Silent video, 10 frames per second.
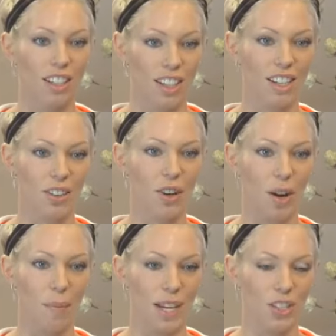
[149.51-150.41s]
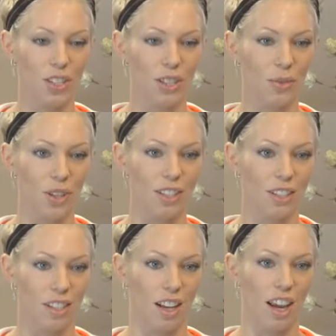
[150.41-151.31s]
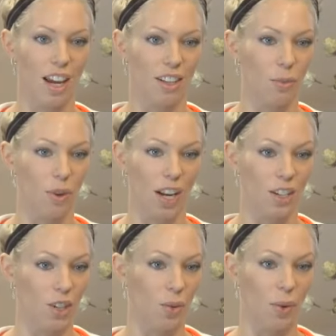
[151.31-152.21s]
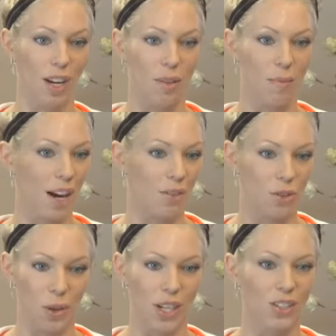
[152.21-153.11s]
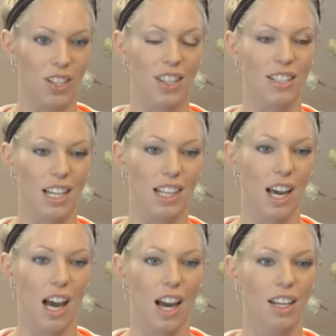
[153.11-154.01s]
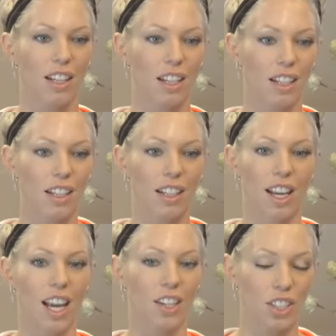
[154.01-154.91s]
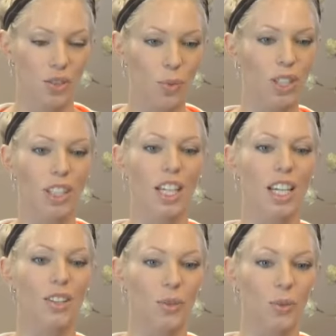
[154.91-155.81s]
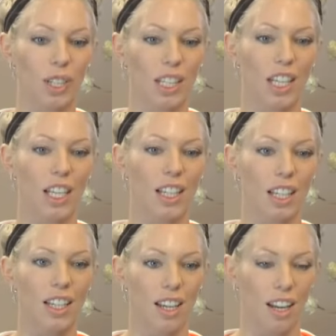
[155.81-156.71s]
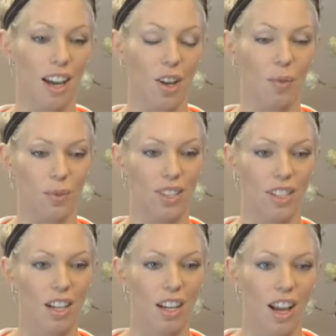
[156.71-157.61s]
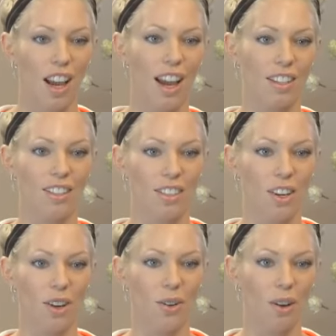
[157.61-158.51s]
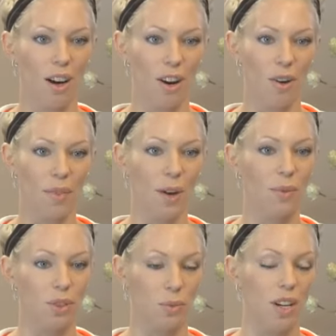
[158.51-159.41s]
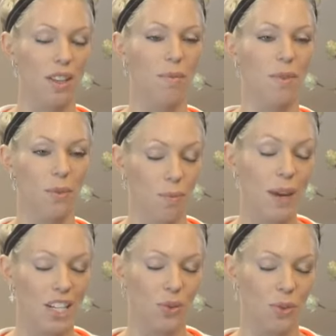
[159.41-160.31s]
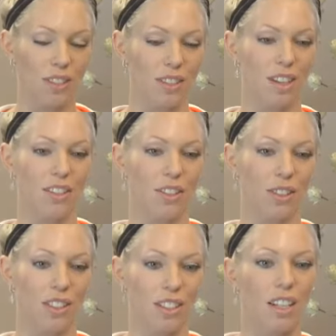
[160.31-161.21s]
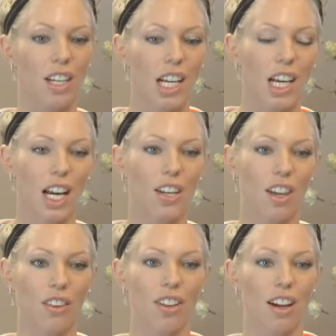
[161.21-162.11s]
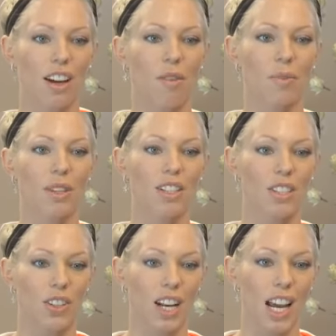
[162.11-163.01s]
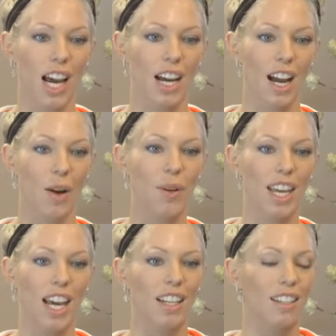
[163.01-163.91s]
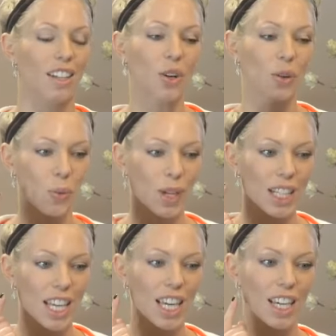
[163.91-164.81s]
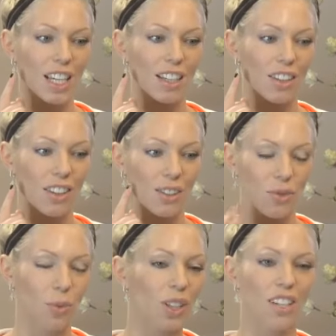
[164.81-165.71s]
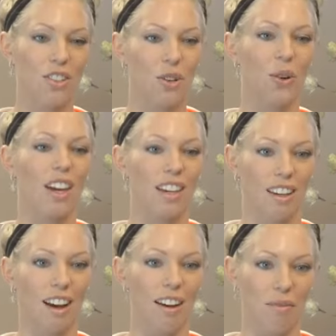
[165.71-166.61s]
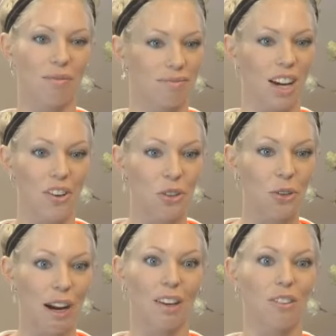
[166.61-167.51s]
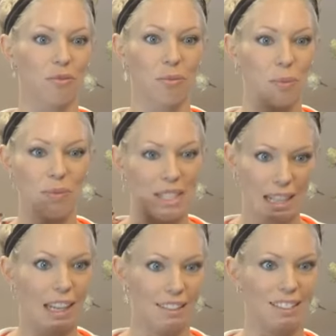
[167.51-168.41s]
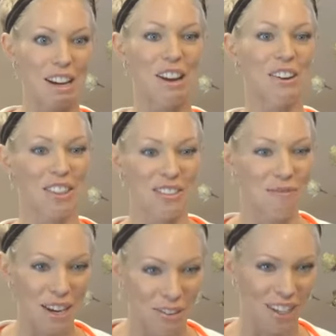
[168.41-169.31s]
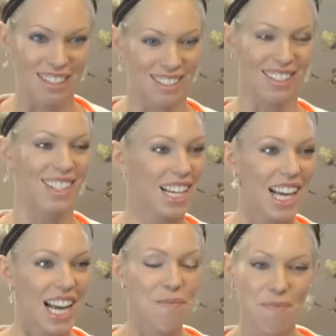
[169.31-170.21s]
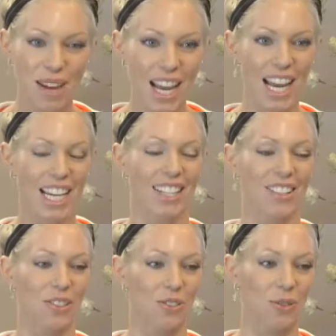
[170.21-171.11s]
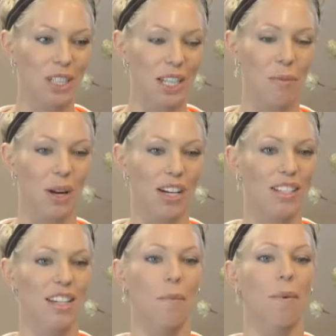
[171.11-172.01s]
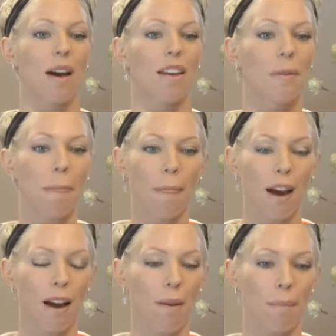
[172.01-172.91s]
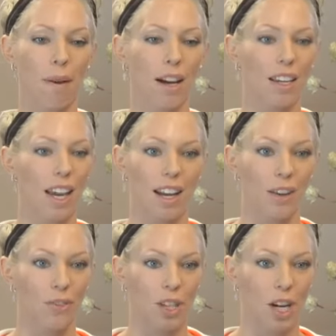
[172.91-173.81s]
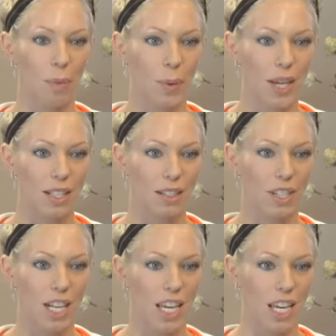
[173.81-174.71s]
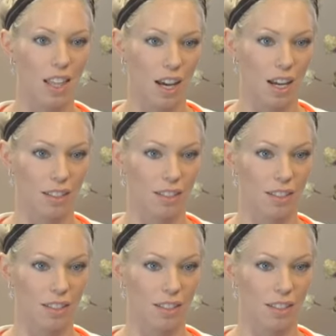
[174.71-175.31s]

a major difference. And when I go running mountain trails and things like that, it just really, really helped. And so that was one of the major ones that I noticed. Another concern that I had, I would get those really annoying underground zits, the big ones, and man, those were really embarrassing. But again, after a couple of weeks of taking that,